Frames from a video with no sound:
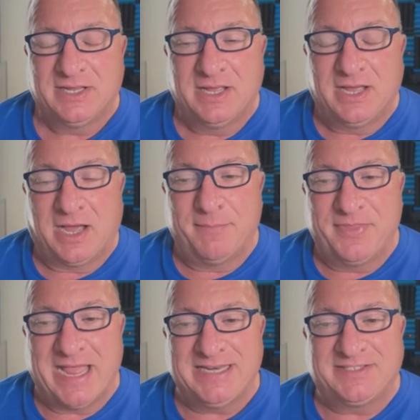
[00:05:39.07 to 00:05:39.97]
um,
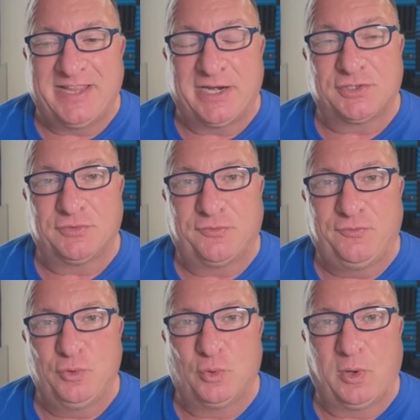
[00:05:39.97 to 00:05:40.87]
that is there to
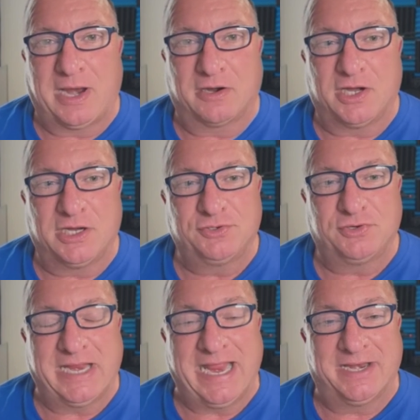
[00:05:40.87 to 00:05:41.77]
fuel our
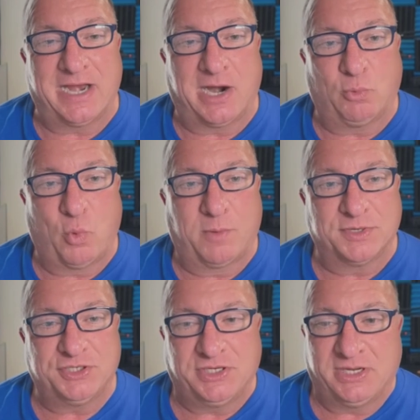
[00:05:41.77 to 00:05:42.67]
country and our war
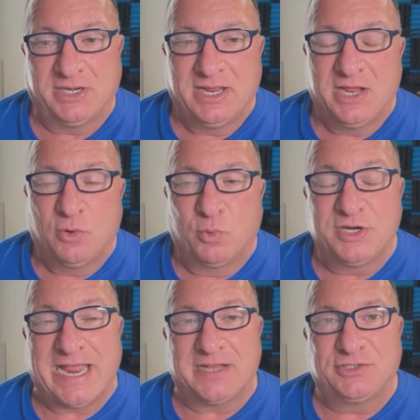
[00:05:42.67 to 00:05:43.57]
machine. We're
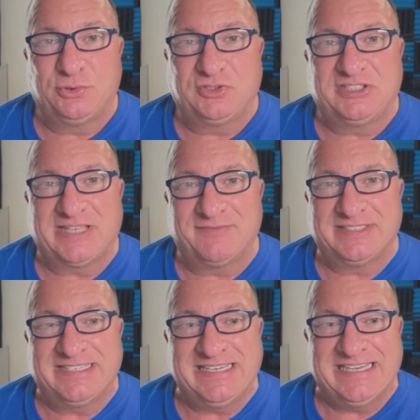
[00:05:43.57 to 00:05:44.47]
down to
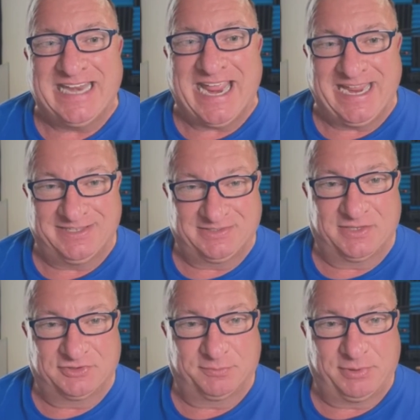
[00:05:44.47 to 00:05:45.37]
seventeen days of
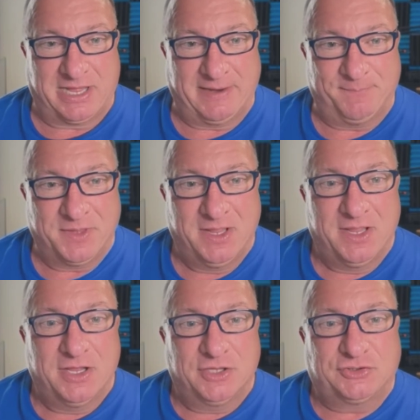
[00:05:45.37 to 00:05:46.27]
supply.
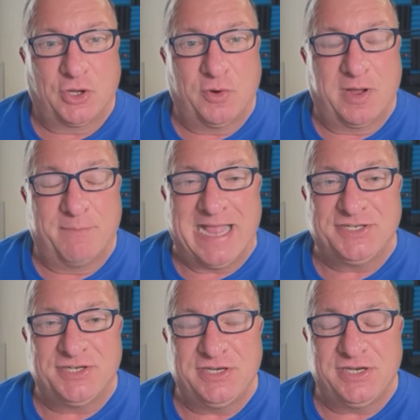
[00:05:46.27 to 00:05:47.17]
So
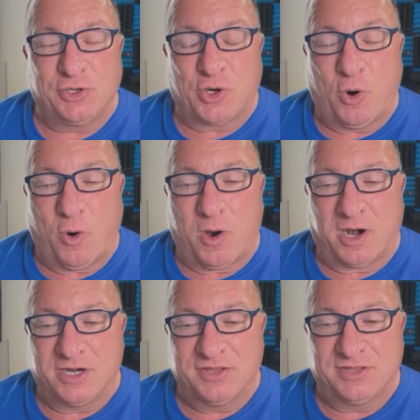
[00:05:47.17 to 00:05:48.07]
imagine your
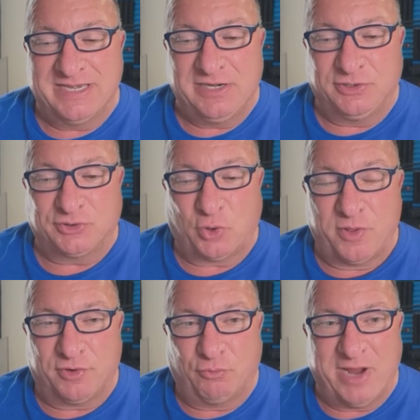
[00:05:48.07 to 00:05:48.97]
car, the needle is on
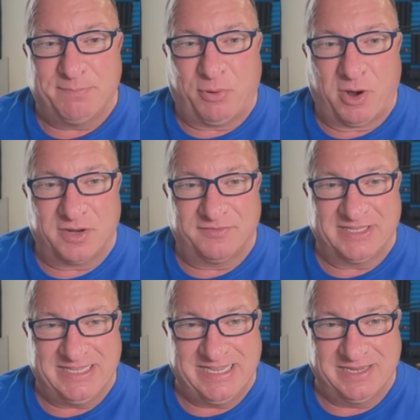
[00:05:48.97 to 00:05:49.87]
the red part of the E,